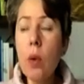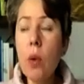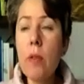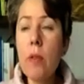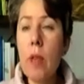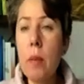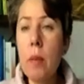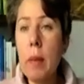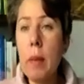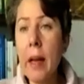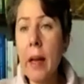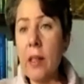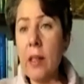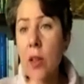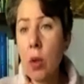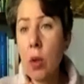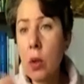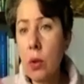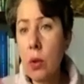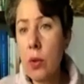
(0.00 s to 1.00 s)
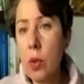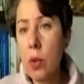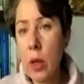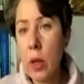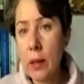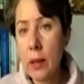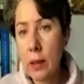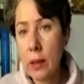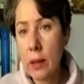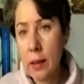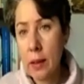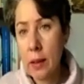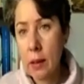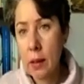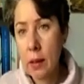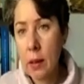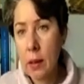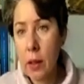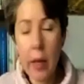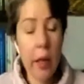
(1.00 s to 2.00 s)
all of them add a lot of stresses.
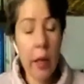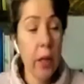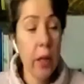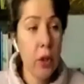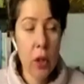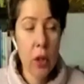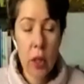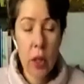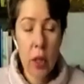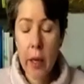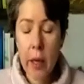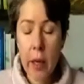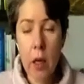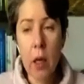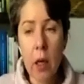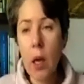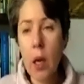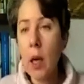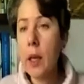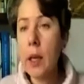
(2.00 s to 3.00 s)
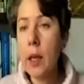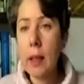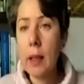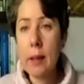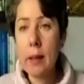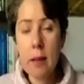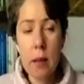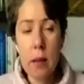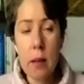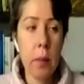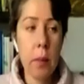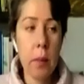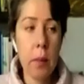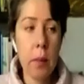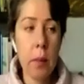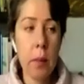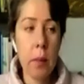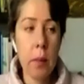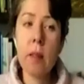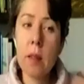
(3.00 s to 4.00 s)
Okay, each layer. Kids,
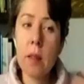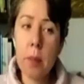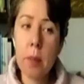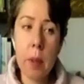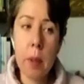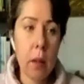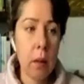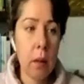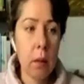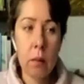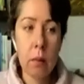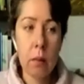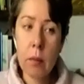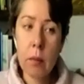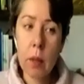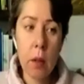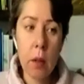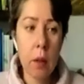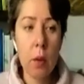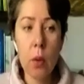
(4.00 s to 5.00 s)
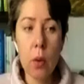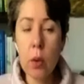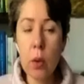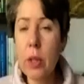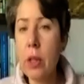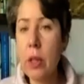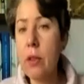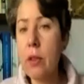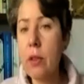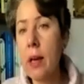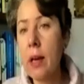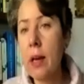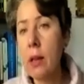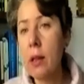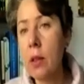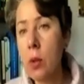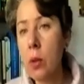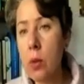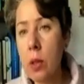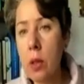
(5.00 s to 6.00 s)
my son is being looked at
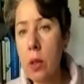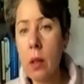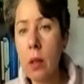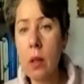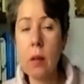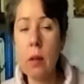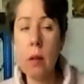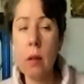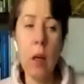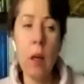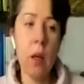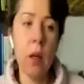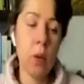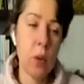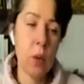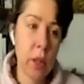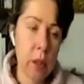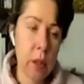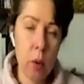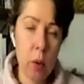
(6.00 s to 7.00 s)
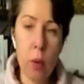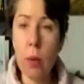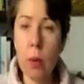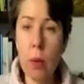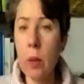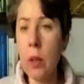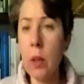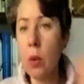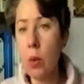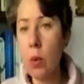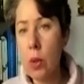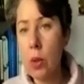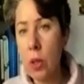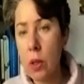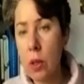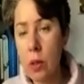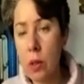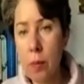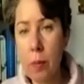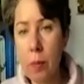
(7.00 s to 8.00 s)
diagnosing in autism,
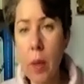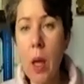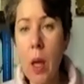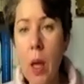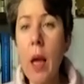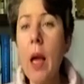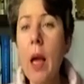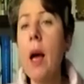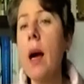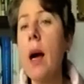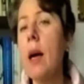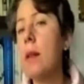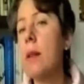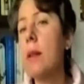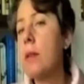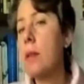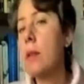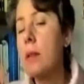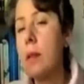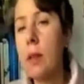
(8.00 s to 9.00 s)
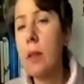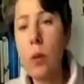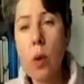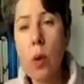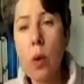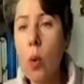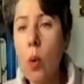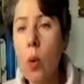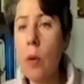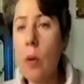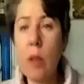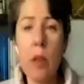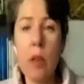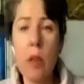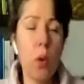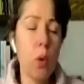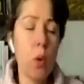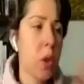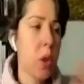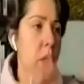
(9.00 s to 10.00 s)
and all of
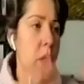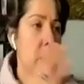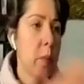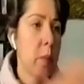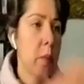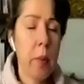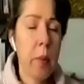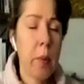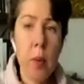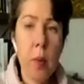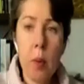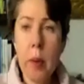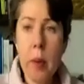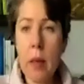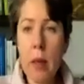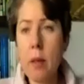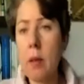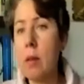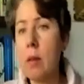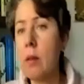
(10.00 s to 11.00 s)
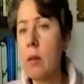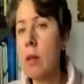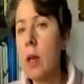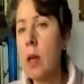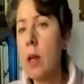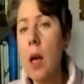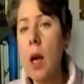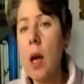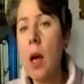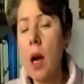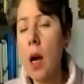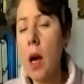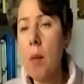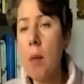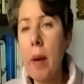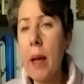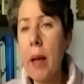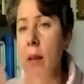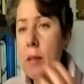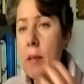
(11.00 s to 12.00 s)
that. Daughter is prepubescent.
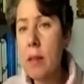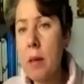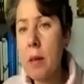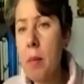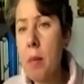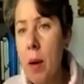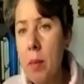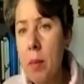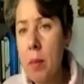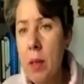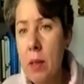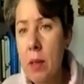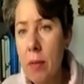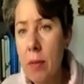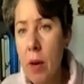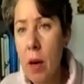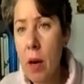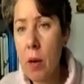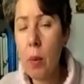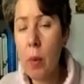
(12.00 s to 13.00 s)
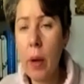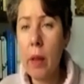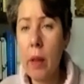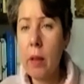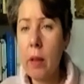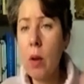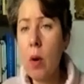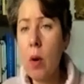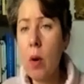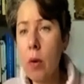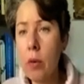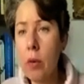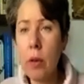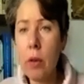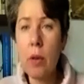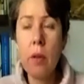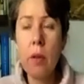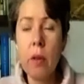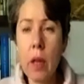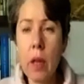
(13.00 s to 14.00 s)
My elderly mom is far away. The
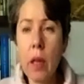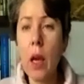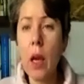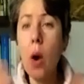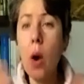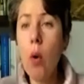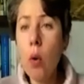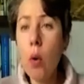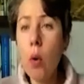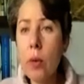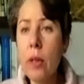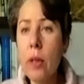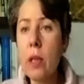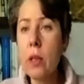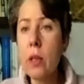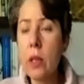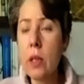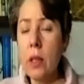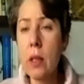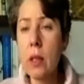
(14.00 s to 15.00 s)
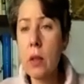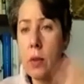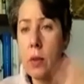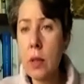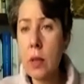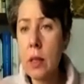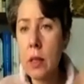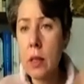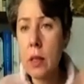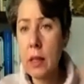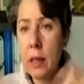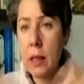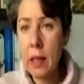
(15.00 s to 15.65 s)
COVID, this thing, all of that is kind of